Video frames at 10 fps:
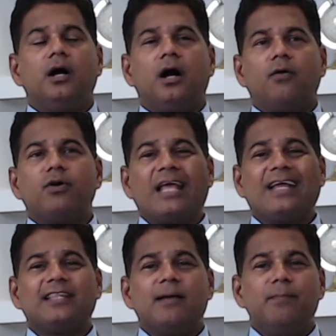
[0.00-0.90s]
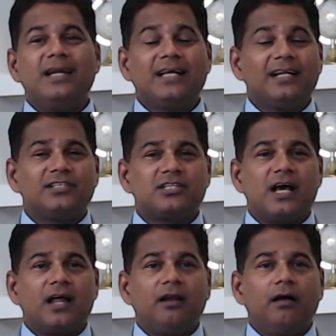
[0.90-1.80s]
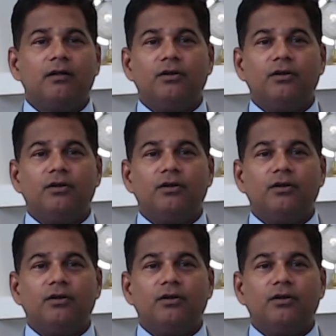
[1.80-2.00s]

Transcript: Would I get the medicals done?